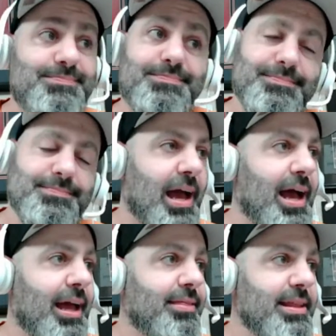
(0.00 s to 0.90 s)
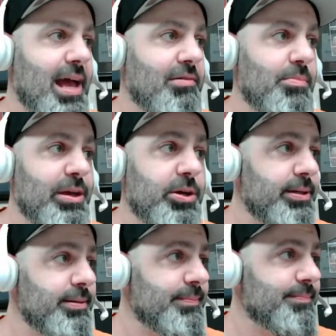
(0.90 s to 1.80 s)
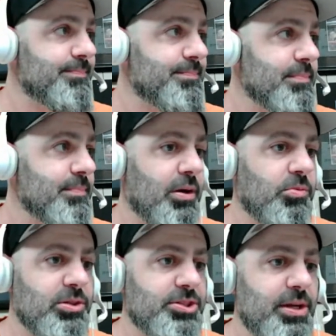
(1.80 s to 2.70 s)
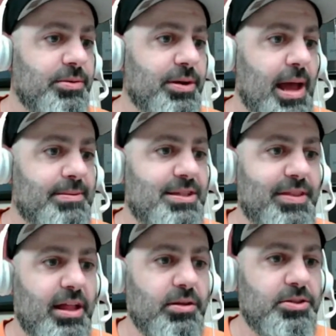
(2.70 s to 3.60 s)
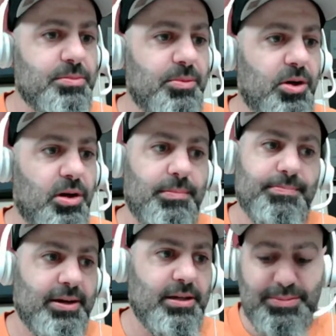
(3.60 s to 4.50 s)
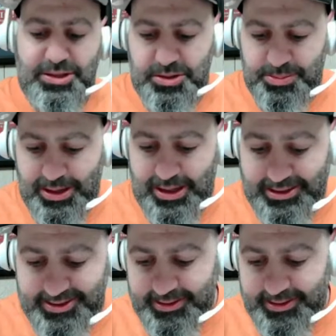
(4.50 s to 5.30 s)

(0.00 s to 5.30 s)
I think that would be good. But we'll see what happens. If they lose them all, I'm not going to be surprised.